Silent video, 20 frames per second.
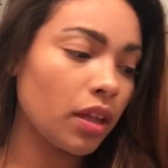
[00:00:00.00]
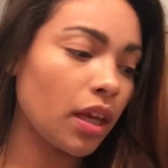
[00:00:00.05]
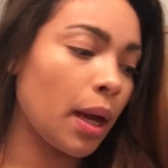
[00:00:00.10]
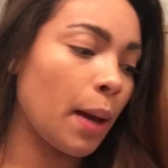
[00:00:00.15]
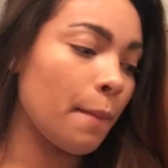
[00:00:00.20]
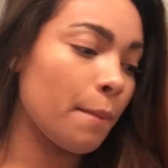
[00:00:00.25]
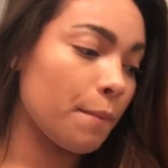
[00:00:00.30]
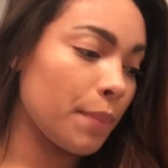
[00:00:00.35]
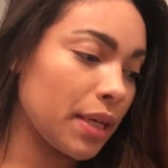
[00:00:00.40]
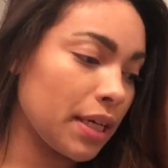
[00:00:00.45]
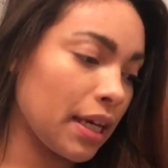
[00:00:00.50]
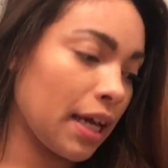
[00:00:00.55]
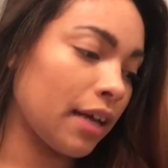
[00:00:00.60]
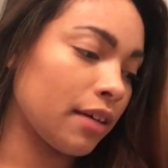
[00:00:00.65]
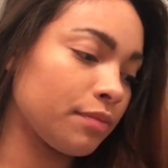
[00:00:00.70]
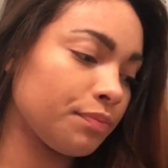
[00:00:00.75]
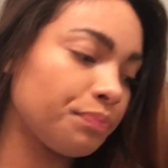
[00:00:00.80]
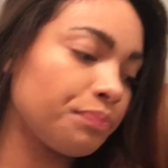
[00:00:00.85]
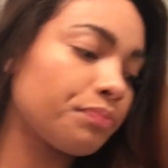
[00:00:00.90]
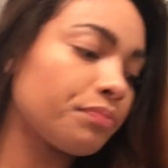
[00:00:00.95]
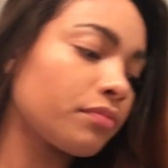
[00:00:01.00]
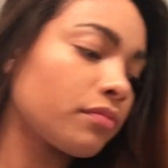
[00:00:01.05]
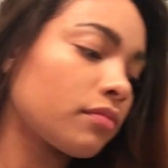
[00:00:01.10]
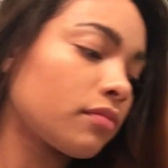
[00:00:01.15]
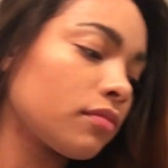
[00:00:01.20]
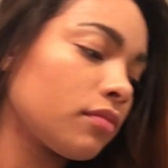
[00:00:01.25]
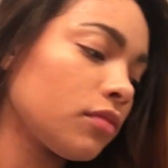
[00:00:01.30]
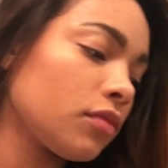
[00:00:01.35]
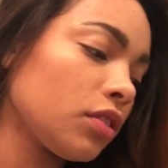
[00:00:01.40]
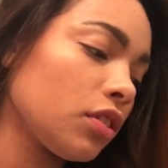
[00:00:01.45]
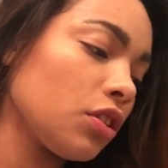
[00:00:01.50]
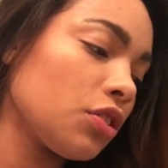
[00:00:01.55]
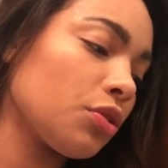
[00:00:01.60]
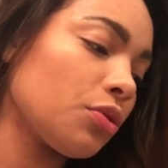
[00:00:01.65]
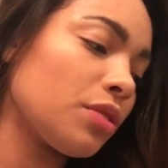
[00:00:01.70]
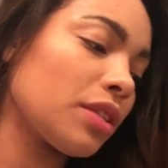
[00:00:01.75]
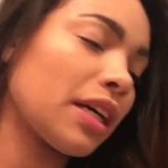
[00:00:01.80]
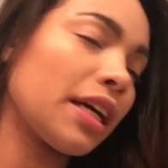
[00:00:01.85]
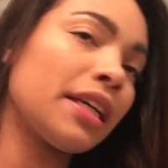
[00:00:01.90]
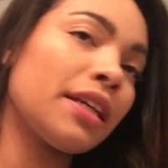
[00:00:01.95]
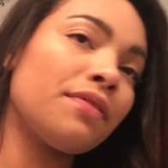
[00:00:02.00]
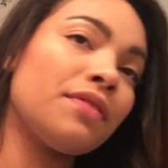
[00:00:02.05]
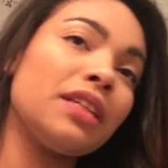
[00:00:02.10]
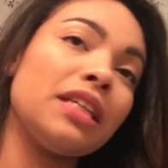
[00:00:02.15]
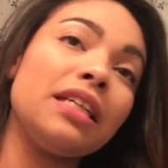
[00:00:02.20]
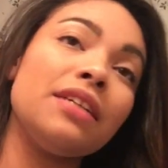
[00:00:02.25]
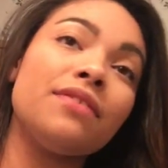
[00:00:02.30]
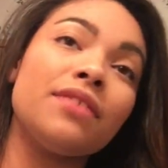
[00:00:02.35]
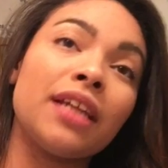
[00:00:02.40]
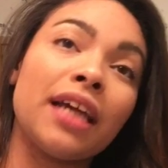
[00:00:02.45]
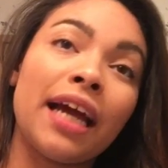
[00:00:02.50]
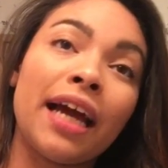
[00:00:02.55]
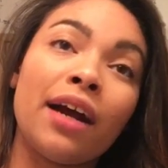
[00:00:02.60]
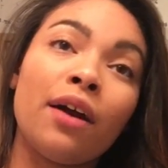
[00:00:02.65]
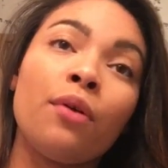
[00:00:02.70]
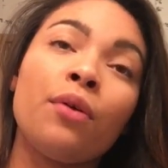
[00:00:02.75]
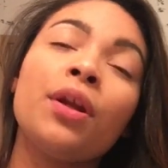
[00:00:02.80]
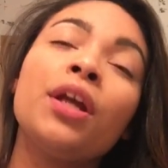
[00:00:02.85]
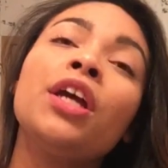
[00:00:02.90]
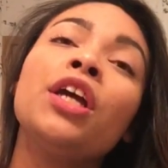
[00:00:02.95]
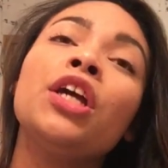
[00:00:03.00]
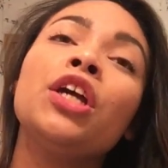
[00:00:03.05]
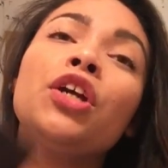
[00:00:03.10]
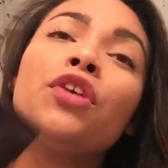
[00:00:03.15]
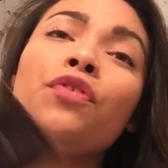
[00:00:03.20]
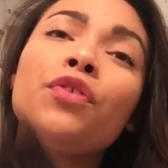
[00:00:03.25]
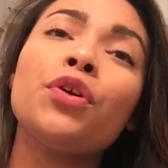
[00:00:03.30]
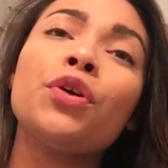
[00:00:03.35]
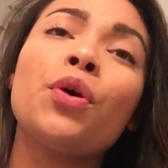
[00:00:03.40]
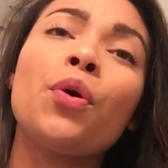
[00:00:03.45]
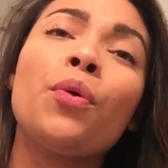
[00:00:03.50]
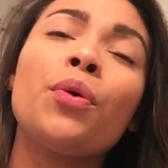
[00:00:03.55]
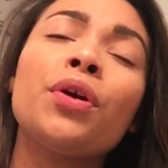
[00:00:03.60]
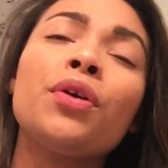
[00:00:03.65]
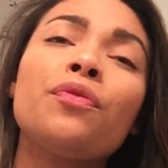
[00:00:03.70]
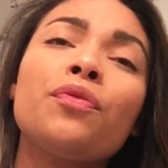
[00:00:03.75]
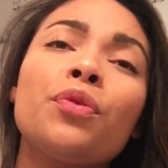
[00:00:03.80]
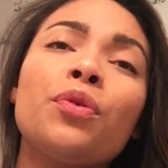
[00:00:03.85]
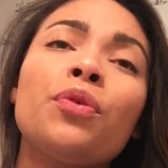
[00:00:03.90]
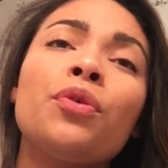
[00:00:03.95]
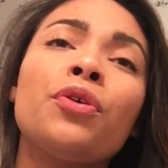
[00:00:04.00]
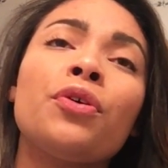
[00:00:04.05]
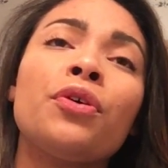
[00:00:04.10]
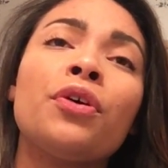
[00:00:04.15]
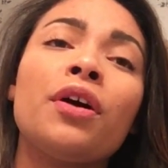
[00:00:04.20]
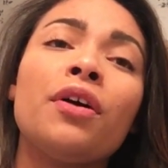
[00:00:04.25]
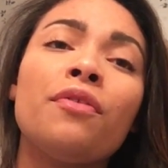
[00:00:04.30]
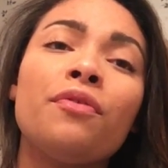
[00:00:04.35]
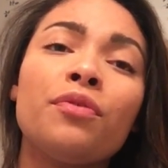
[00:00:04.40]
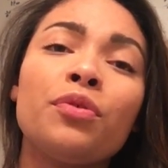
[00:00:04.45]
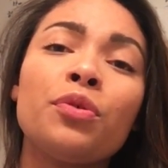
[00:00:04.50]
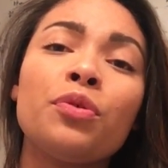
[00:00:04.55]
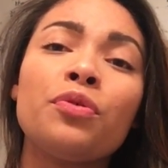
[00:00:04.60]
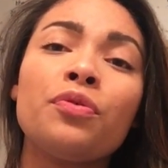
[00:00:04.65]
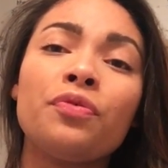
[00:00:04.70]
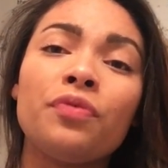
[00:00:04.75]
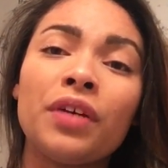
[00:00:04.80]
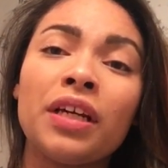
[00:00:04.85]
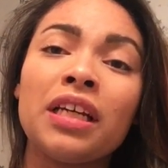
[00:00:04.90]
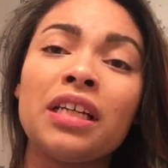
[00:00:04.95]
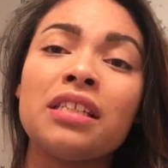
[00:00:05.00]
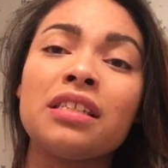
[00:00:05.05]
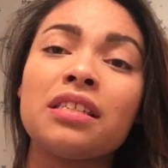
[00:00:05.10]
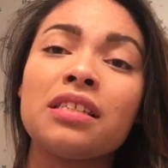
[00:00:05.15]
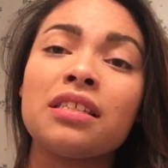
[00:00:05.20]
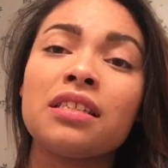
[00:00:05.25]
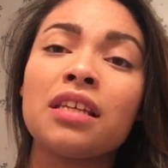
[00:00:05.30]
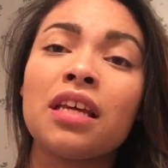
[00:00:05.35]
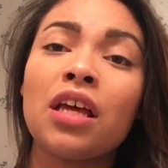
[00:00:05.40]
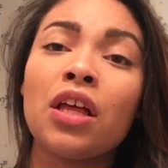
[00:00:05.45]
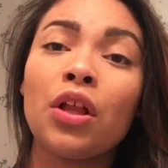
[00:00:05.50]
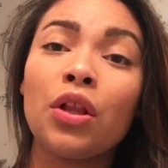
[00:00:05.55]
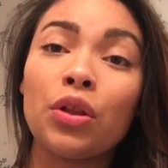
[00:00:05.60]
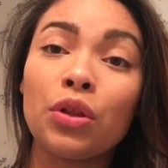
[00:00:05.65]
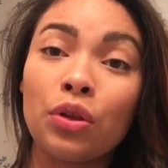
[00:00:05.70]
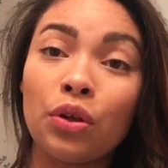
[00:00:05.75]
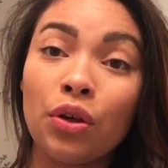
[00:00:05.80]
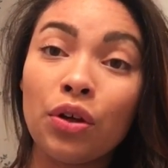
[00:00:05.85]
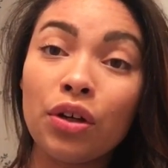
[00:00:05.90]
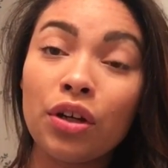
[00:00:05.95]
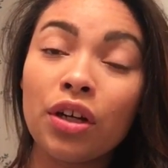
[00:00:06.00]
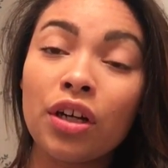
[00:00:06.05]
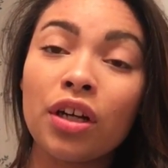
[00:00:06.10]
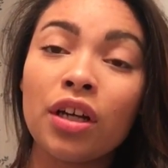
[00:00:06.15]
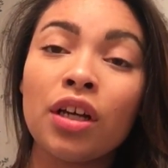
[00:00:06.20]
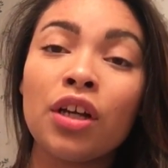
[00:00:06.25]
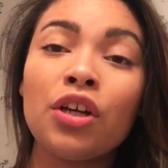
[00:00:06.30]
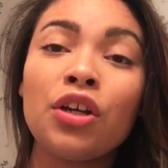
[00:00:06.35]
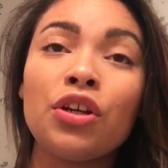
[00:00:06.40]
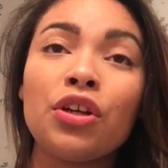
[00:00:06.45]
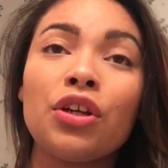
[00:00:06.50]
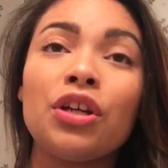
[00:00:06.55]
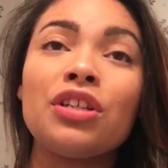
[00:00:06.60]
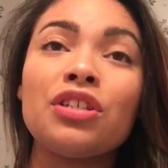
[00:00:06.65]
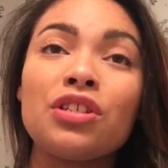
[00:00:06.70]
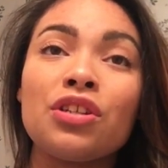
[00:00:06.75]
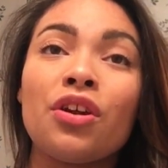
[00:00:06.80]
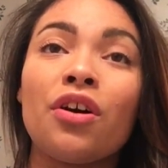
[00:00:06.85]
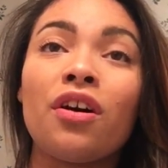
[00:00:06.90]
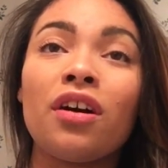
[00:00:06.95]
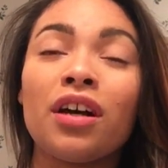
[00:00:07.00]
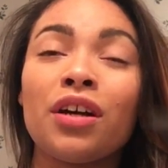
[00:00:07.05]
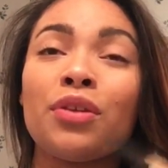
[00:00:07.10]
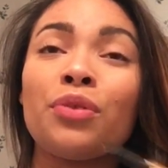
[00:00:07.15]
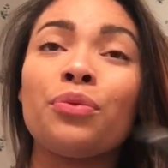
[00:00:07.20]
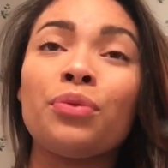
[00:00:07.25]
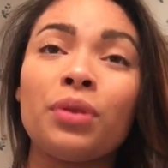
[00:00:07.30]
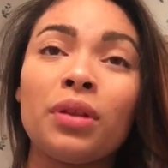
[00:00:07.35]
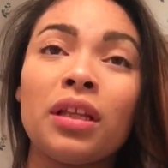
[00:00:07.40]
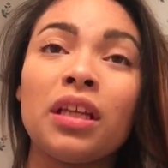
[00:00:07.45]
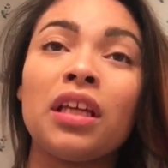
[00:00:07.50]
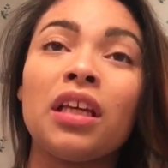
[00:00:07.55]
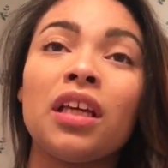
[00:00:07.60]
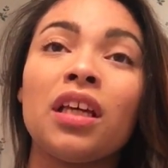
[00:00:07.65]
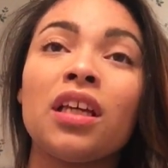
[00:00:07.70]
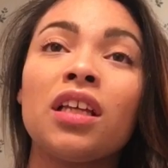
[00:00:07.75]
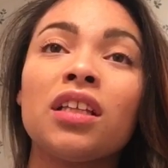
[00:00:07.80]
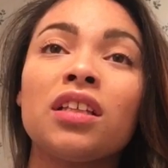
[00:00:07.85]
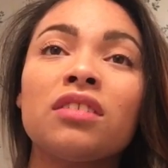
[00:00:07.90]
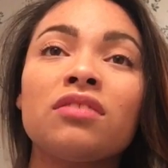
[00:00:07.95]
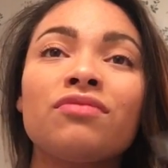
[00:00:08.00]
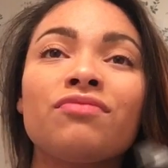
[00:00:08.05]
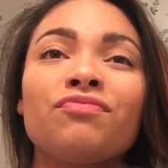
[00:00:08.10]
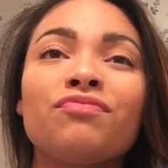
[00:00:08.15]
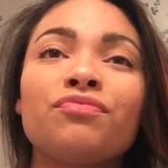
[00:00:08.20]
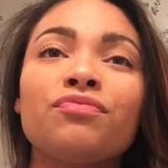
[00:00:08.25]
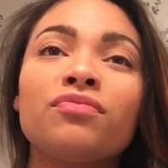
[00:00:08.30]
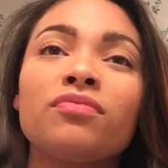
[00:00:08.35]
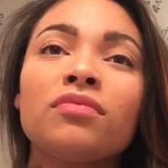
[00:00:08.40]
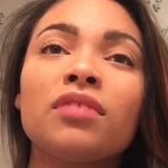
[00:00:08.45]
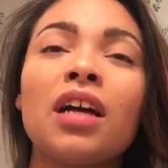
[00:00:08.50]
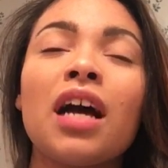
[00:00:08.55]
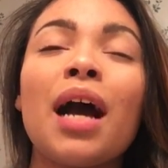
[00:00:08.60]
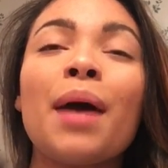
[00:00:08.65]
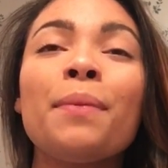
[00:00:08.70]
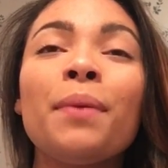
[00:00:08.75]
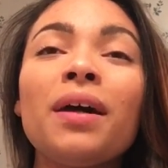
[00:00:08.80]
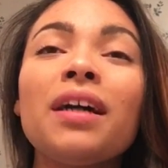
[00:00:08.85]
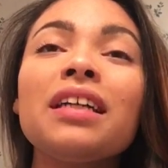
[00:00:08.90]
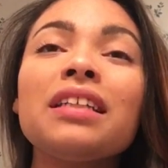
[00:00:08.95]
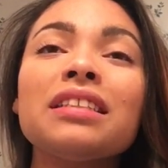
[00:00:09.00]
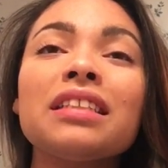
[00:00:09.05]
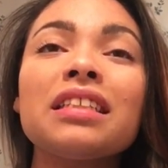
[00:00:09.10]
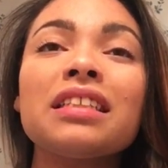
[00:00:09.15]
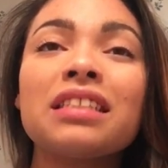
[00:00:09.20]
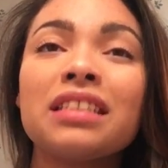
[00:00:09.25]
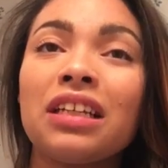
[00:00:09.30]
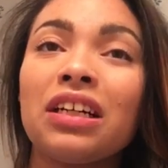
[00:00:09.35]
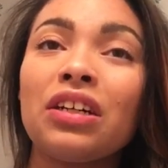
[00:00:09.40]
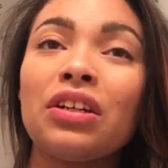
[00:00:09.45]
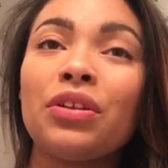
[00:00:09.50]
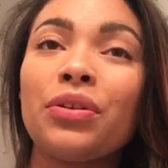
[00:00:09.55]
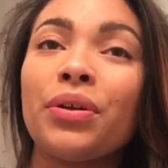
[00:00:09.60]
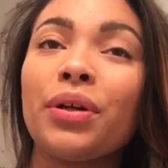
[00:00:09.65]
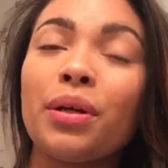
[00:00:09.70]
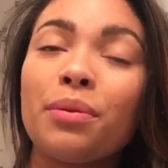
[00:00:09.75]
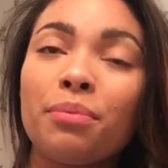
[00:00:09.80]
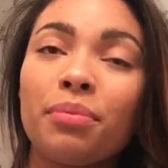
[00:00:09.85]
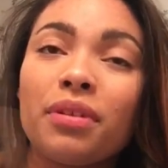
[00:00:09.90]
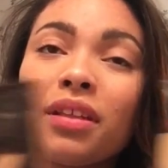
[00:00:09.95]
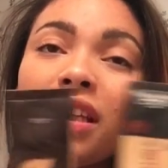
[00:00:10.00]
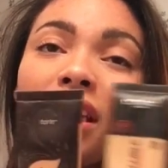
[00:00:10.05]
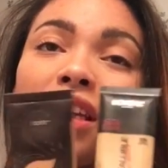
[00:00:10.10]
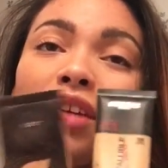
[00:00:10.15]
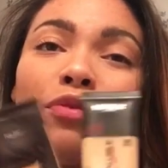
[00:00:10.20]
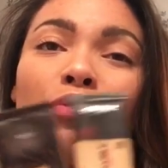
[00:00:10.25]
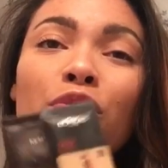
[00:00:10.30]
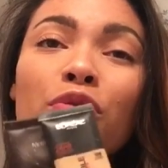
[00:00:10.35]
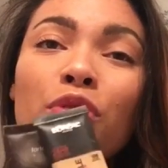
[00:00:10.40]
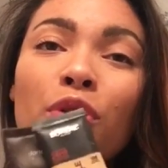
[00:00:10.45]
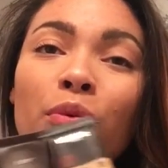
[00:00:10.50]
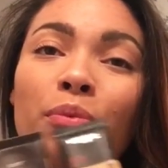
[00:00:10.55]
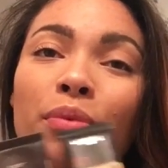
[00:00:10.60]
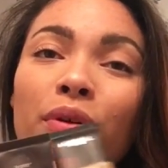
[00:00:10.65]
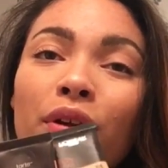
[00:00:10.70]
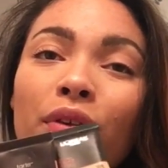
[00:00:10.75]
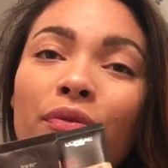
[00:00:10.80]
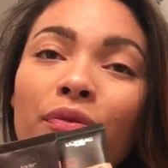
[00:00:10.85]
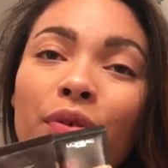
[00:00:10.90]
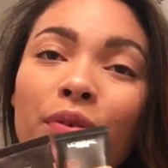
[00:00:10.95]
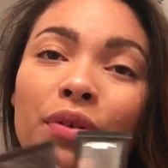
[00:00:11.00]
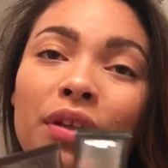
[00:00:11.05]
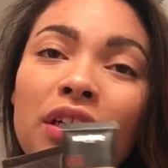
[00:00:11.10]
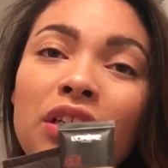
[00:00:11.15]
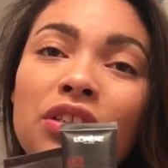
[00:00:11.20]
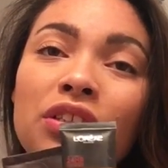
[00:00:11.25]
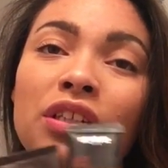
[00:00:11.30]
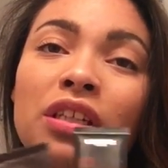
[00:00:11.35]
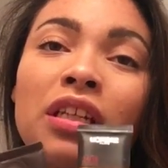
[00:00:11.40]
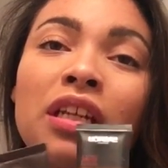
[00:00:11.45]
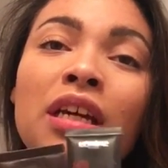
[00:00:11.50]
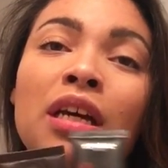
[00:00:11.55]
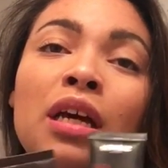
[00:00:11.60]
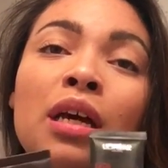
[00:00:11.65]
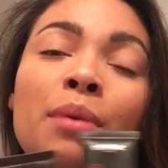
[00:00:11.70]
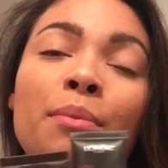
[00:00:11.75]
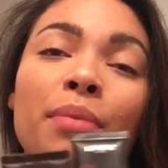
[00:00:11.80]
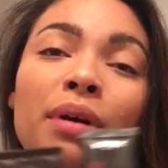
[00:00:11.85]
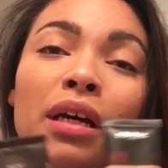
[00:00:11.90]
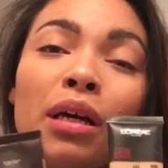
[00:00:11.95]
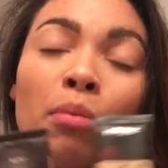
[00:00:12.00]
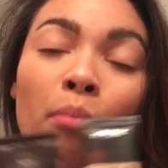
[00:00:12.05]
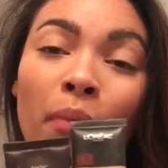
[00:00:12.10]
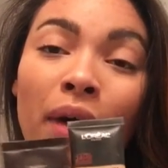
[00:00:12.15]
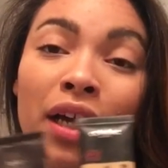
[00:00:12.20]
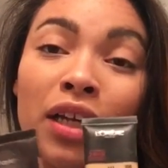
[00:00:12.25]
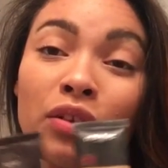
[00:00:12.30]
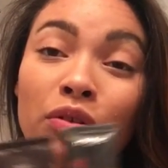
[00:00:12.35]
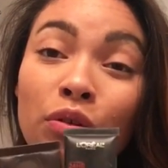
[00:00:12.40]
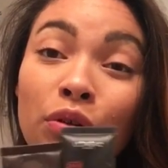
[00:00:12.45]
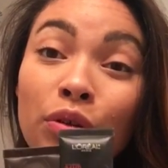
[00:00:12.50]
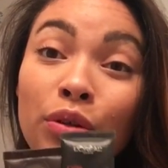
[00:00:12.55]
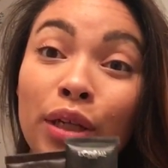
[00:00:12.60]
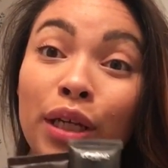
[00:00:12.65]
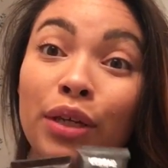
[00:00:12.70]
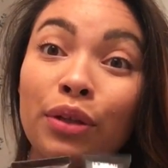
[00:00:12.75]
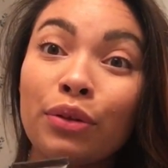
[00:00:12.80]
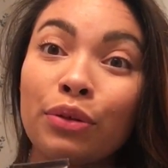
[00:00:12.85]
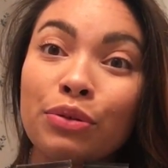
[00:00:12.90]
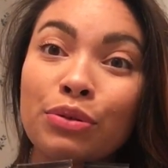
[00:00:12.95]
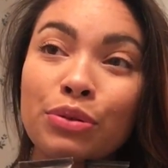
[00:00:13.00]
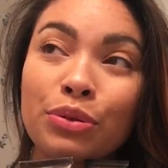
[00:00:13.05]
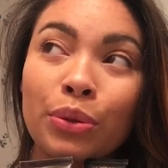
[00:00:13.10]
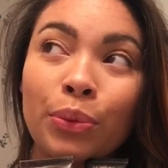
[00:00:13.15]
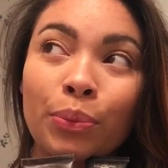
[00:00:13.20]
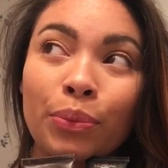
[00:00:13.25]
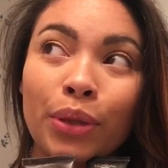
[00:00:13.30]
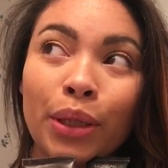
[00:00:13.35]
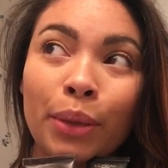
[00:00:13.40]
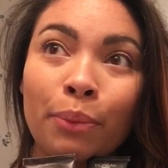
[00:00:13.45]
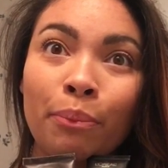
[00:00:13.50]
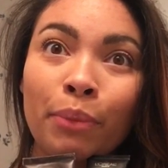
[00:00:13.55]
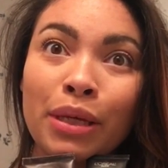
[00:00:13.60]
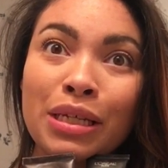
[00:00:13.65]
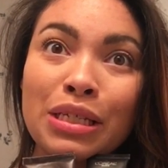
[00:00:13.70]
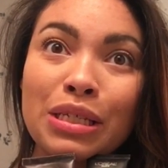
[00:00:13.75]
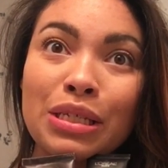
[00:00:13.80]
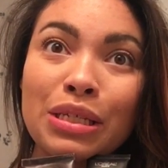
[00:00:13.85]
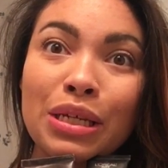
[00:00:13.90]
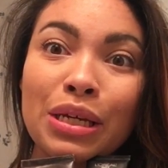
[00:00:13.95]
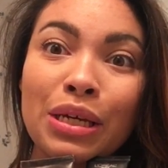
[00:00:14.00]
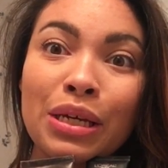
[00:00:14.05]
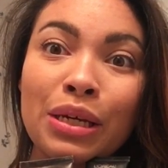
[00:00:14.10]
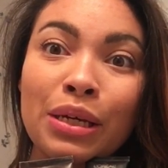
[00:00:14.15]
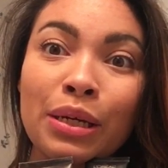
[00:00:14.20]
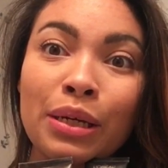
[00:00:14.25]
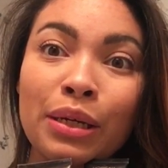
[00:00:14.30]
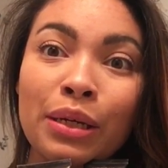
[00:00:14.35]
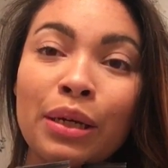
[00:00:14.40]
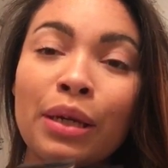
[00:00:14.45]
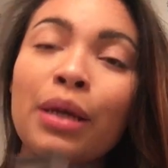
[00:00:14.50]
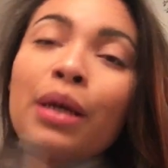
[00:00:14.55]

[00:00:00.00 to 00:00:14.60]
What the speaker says: But yeah, so it's kind of to even it out. If you're going for a full face look, it's not gonna really, I'm not gonna say it's not gonna look complete if you don't put on foundation, but it might look like there's something missing.